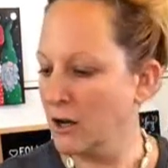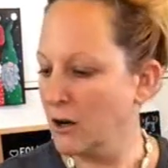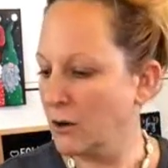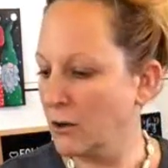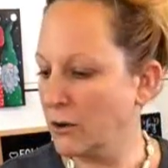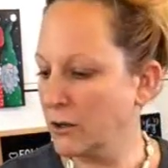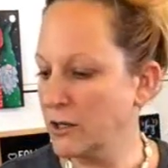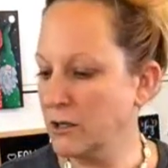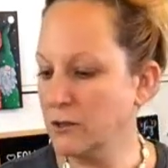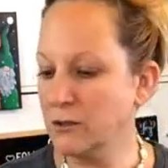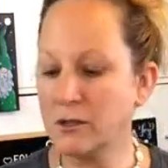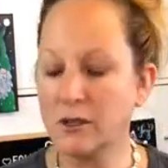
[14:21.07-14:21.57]

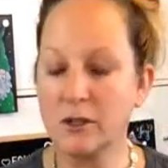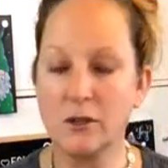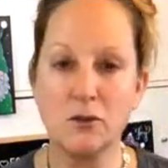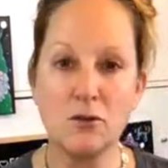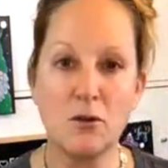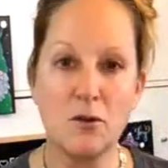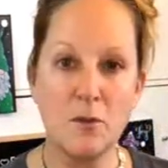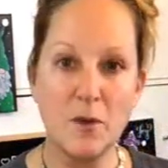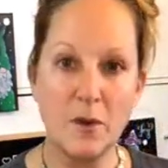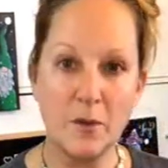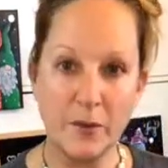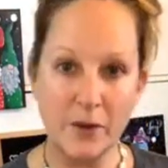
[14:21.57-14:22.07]
or using a
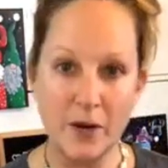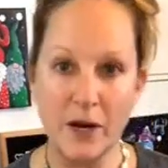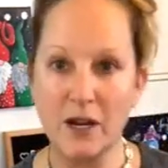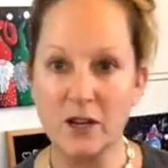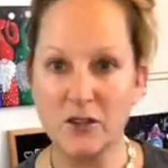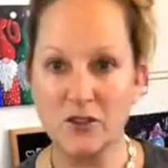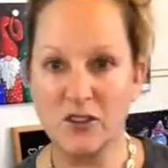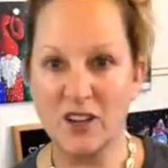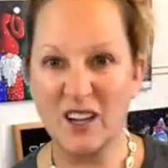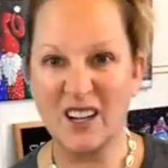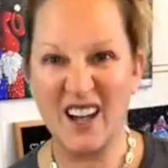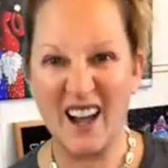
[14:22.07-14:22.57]
normal
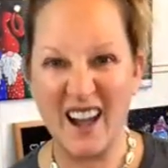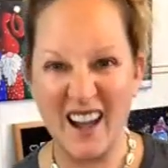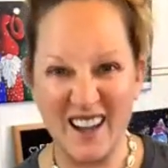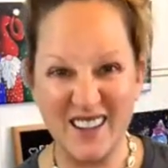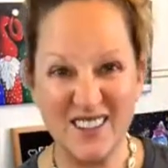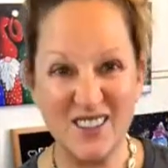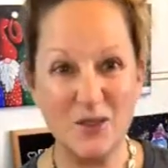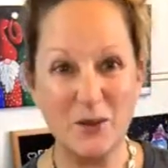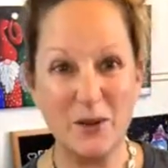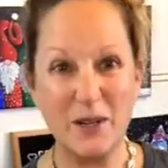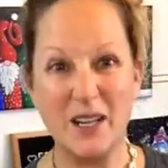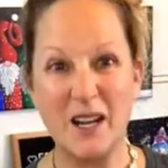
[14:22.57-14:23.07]
brush. Like I
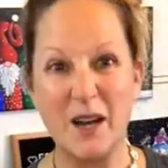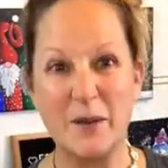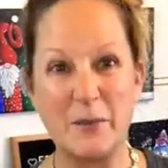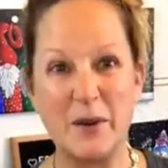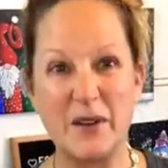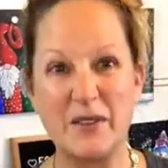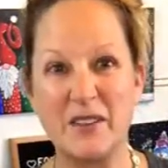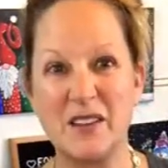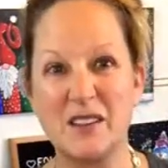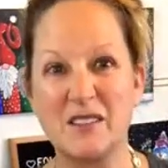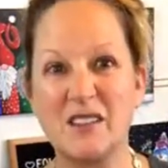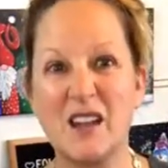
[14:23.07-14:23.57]
had to read up
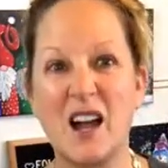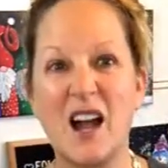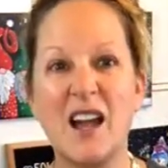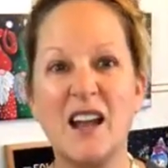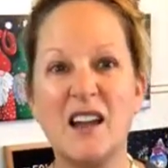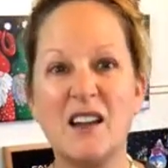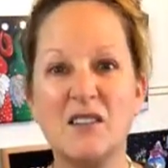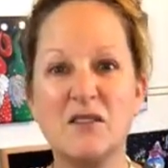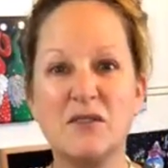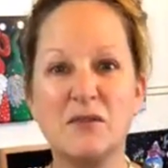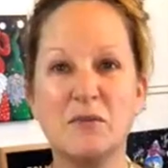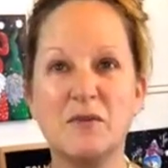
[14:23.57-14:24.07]
on this. I
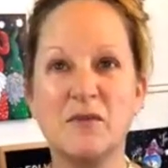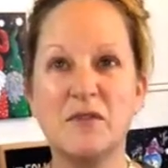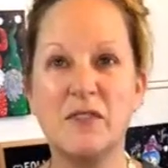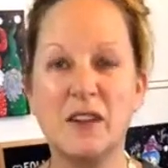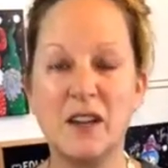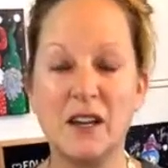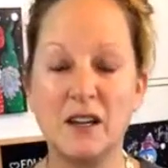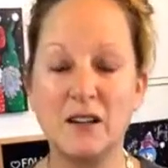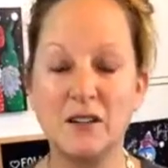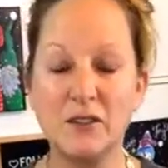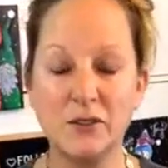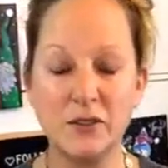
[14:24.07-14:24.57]
have
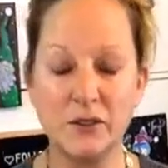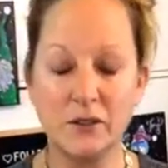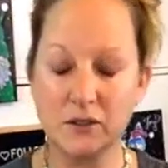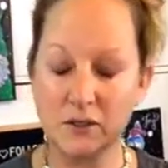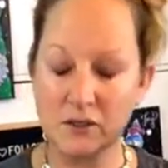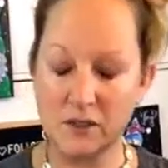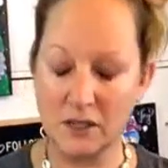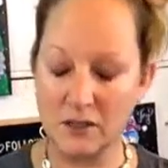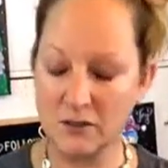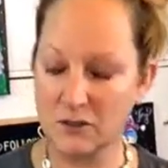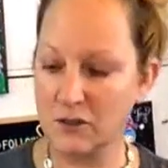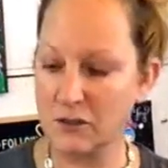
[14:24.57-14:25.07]
failed
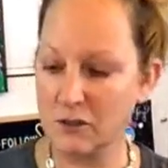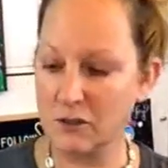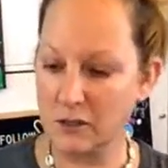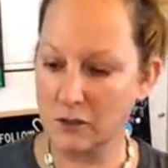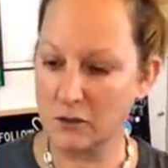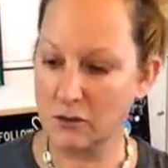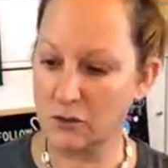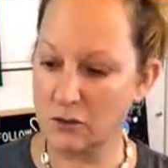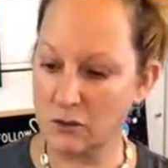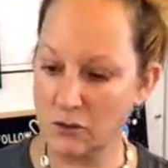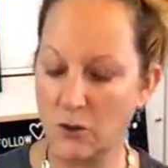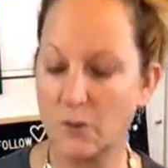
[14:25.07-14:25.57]
stenciling
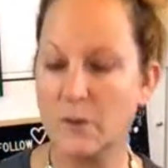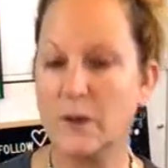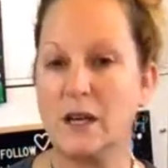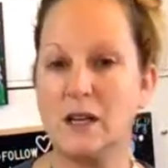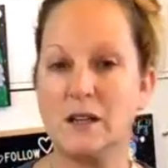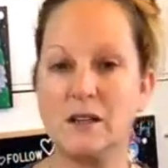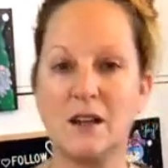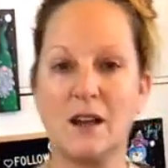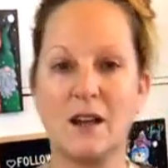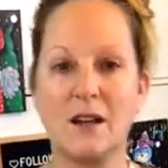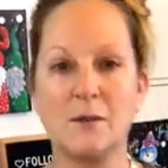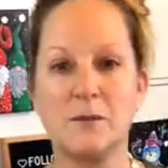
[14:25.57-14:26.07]
so
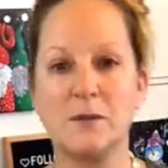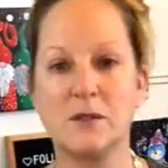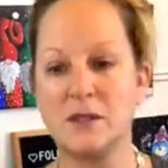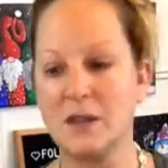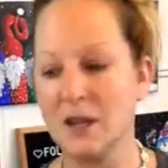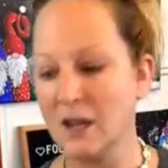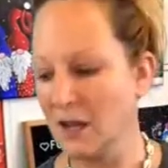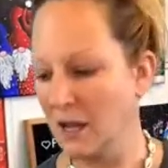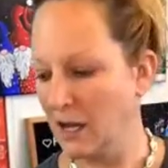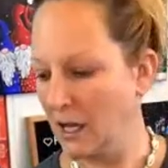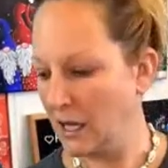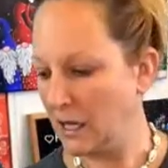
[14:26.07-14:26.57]
many times.
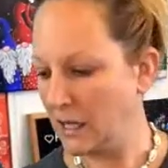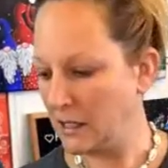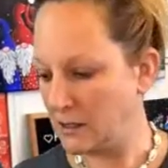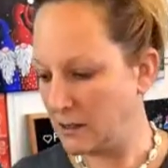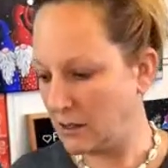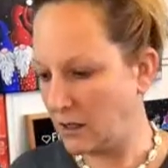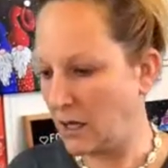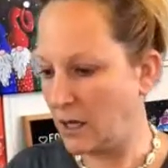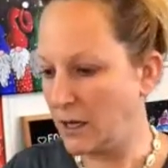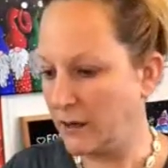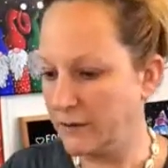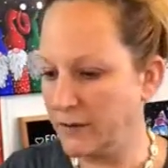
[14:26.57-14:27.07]
It's
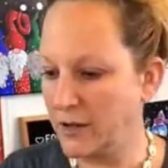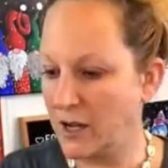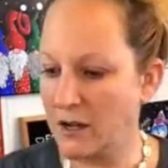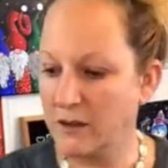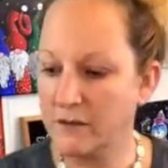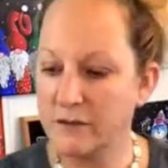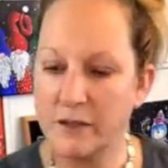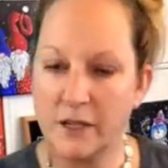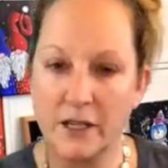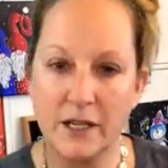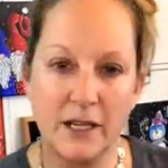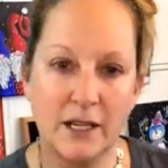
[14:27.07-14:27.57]
kind of
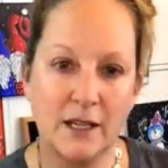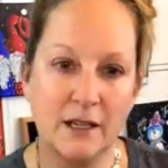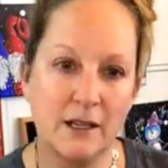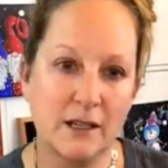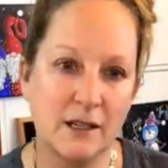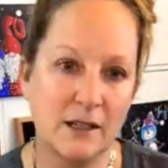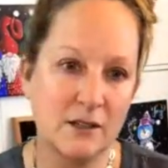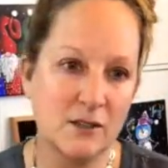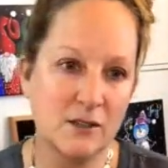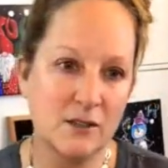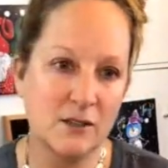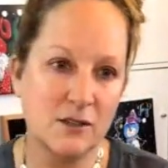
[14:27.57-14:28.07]
not funny.
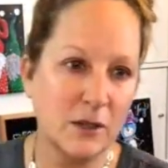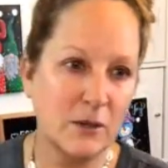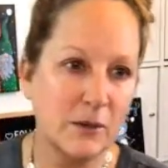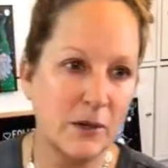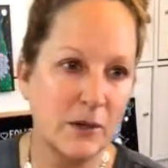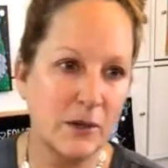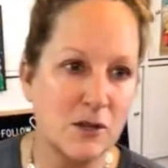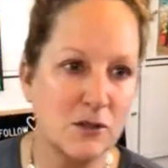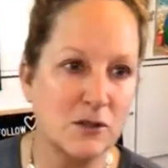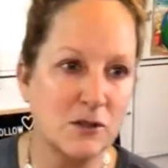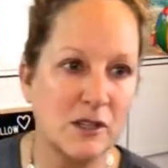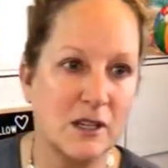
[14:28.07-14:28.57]
And it's really one
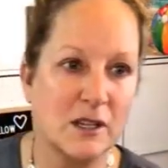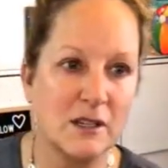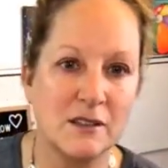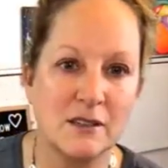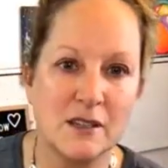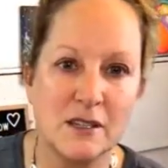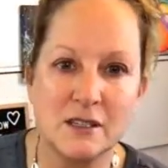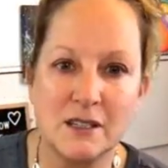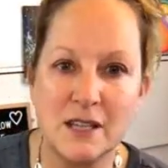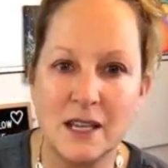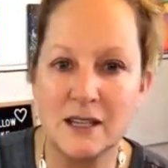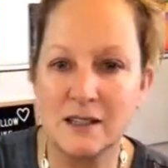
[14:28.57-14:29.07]
of those things
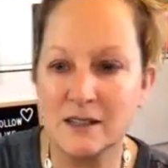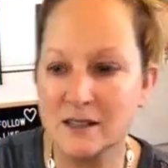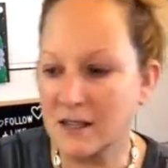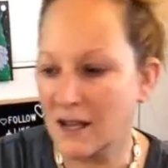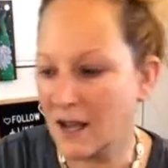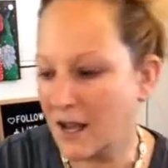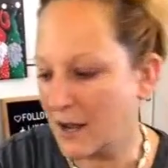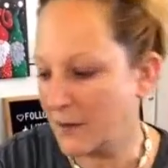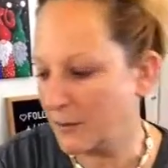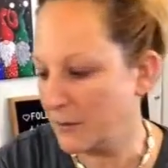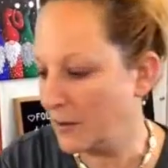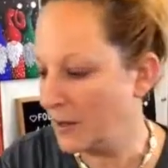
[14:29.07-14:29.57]
that takes
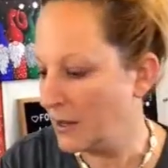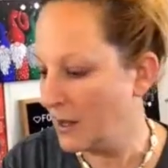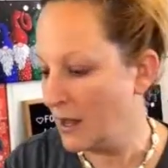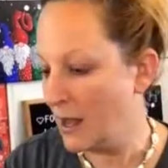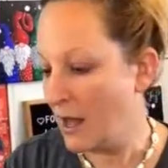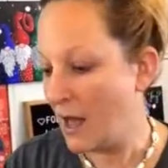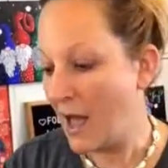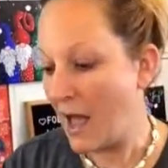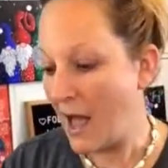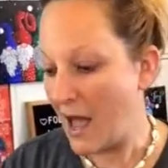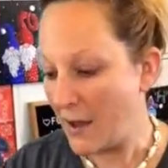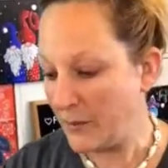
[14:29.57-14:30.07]
time
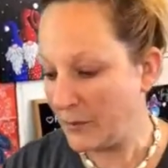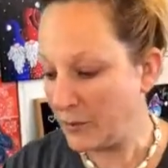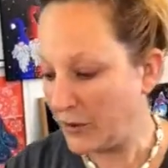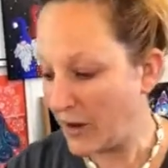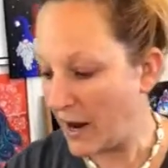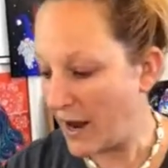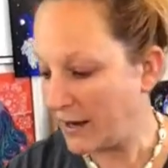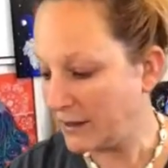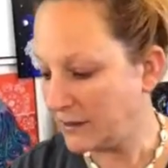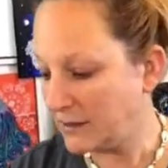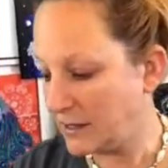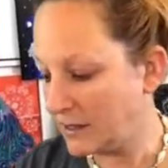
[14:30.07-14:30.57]
and
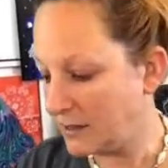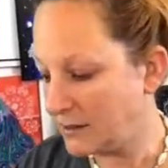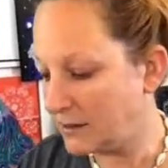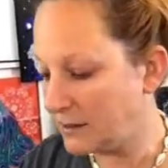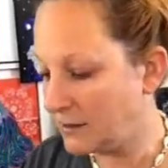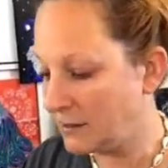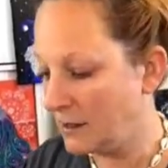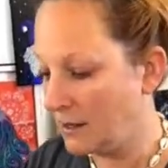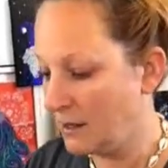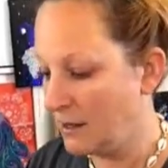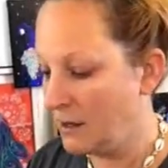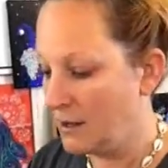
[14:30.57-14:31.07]

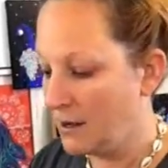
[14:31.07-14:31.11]
practice.